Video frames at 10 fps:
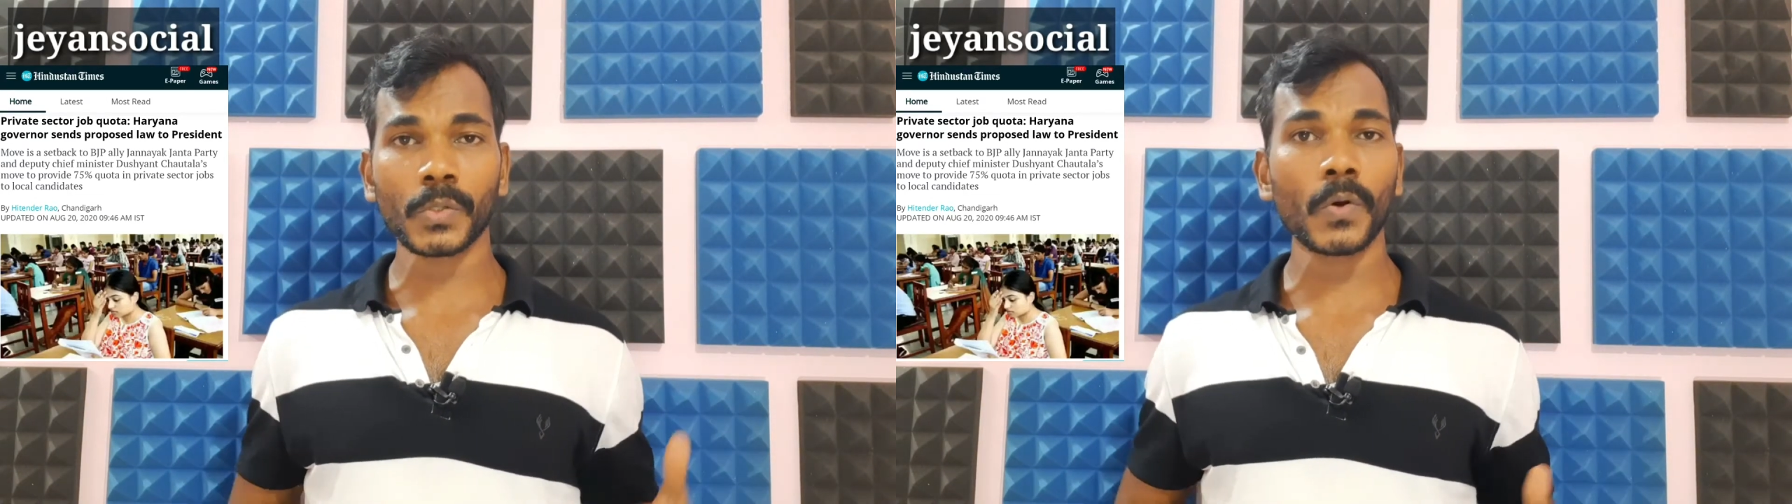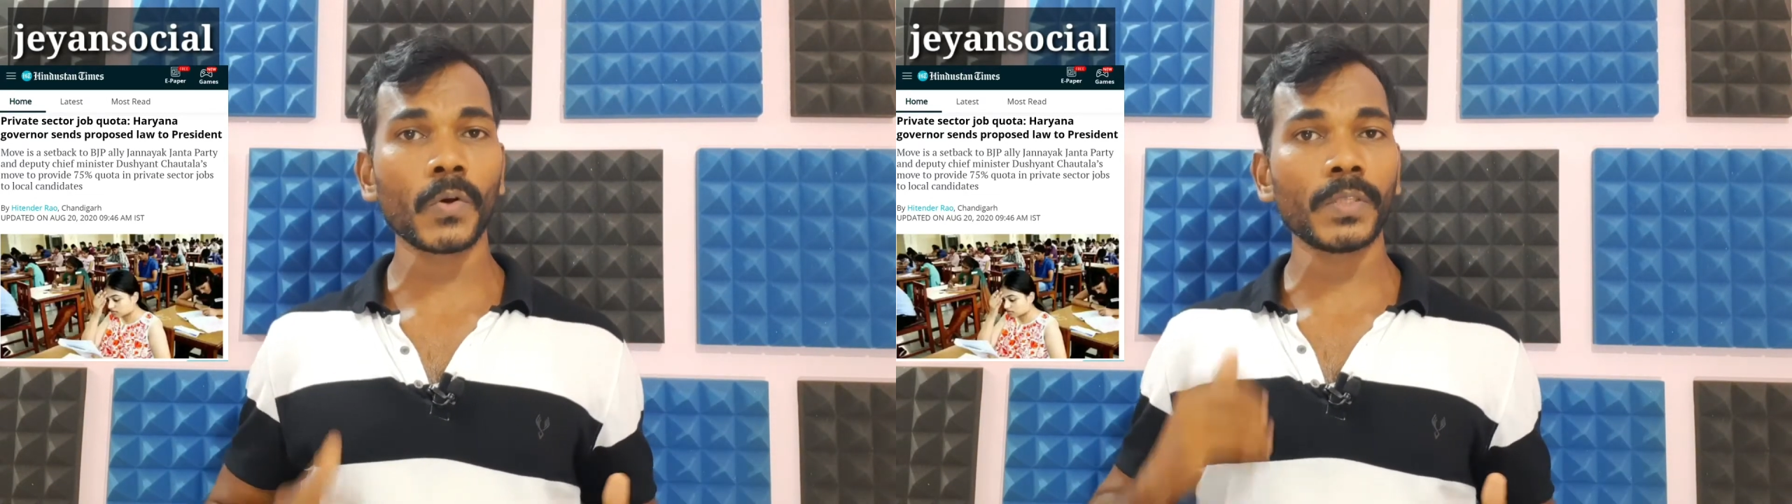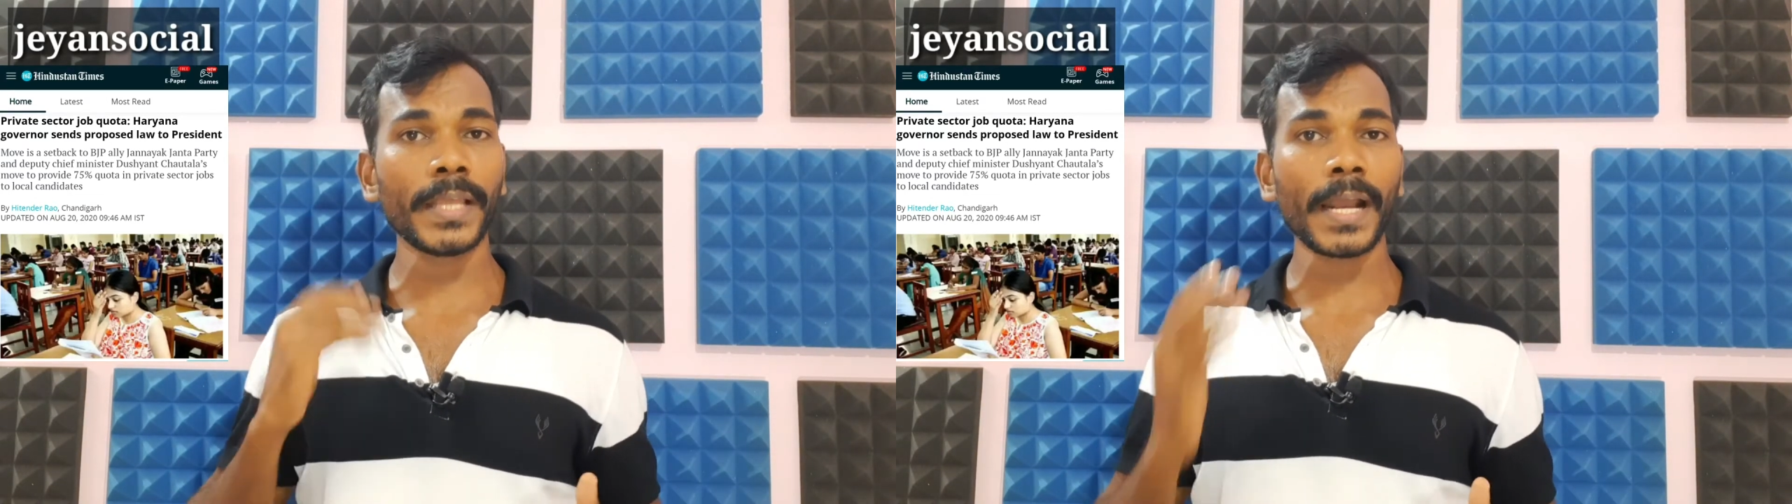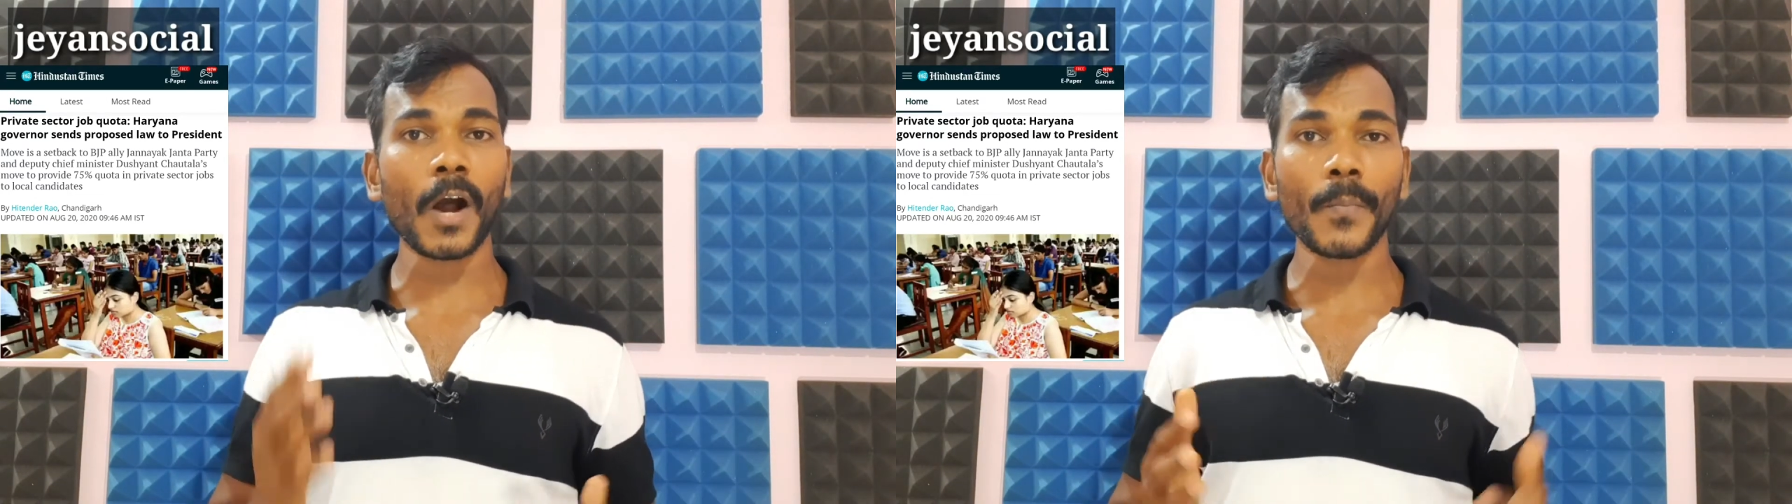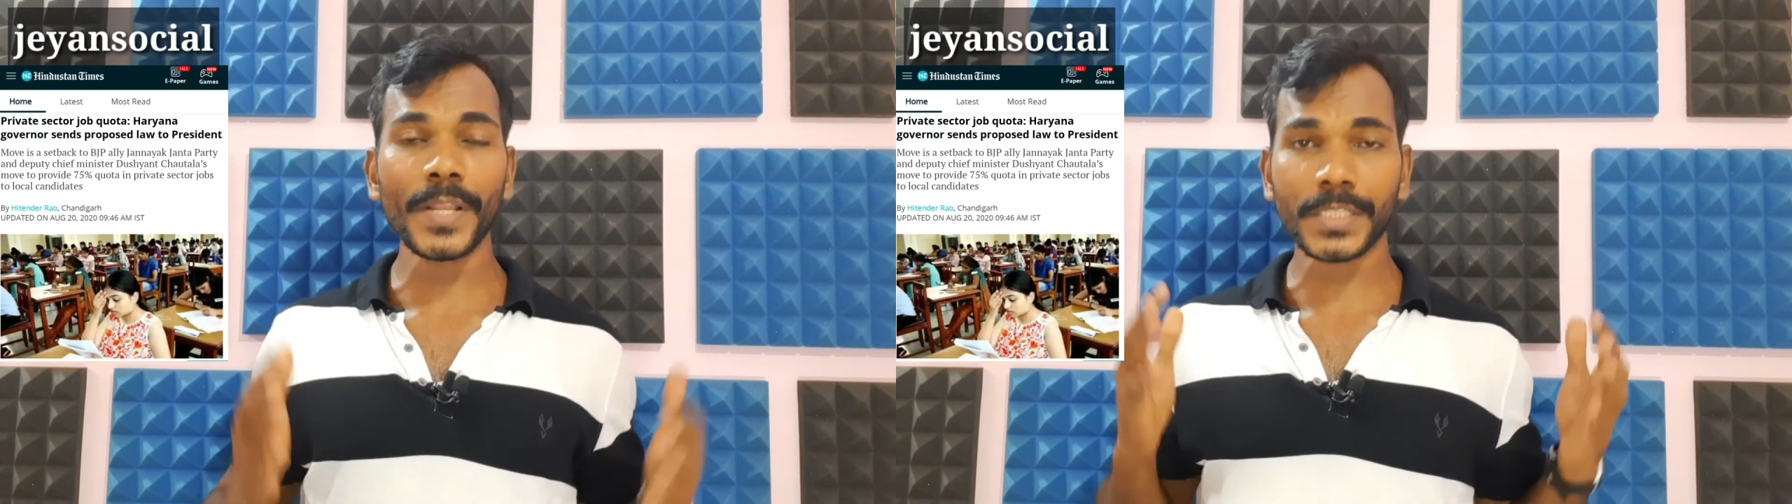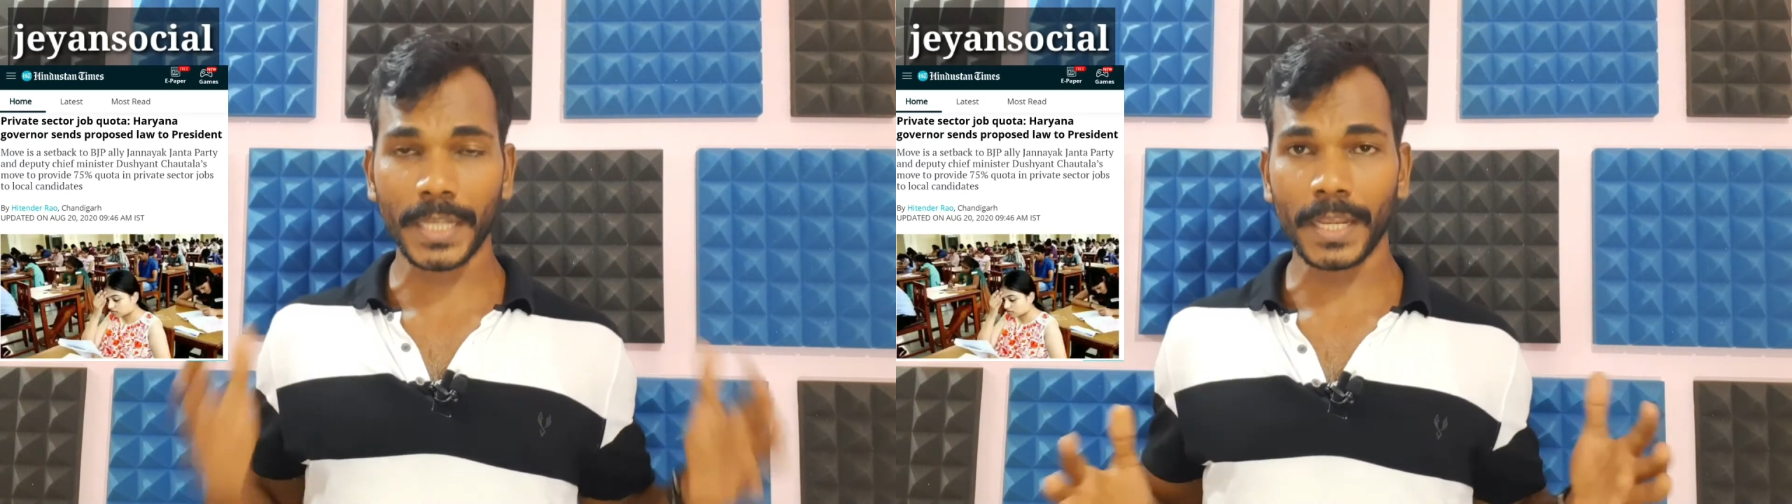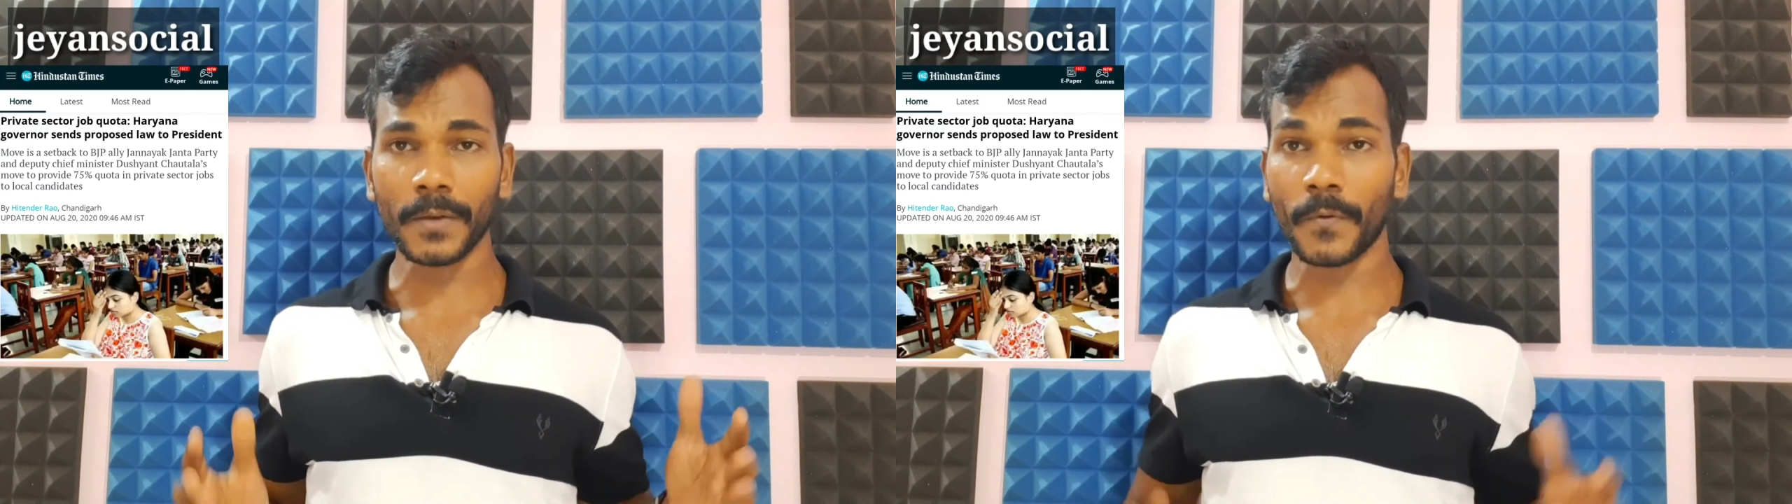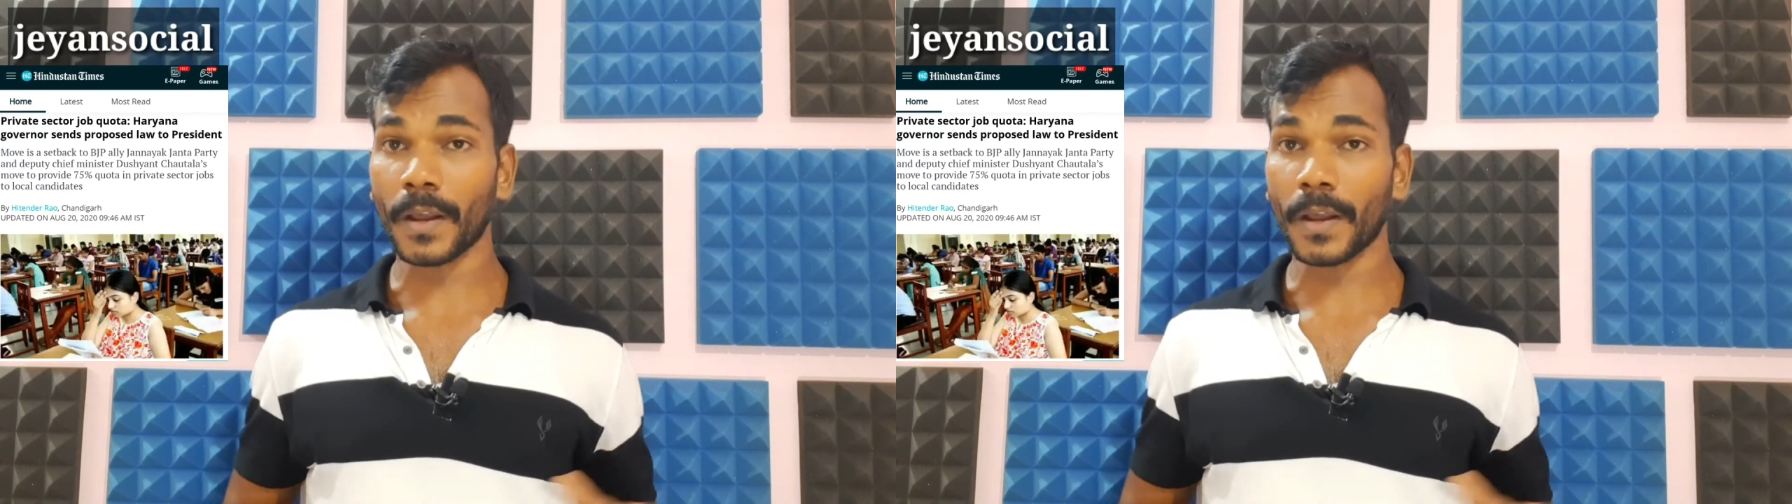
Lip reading: so they have been staying